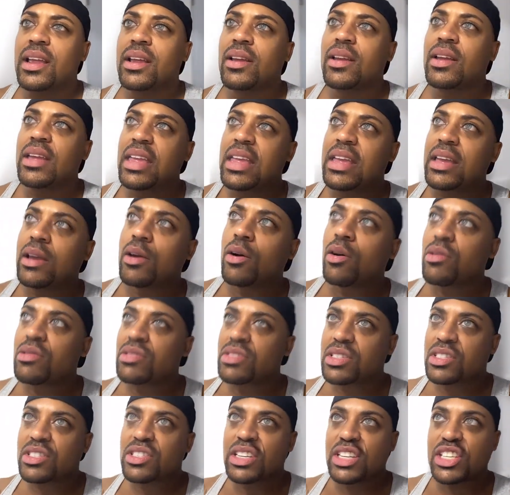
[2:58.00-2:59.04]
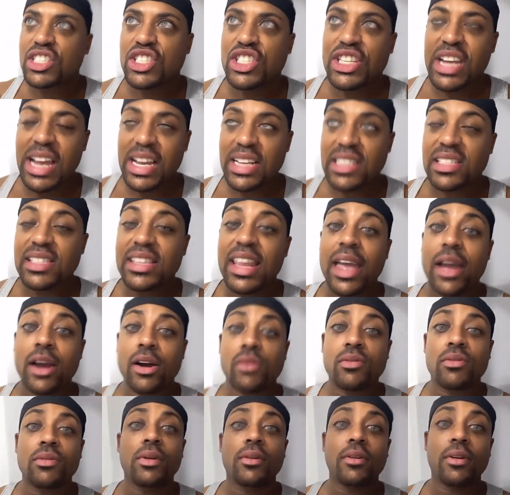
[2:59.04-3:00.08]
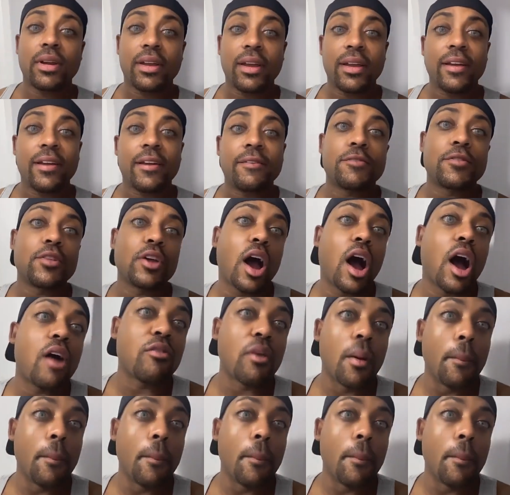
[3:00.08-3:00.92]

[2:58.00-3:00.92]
he goes to the chest. Now, if y'all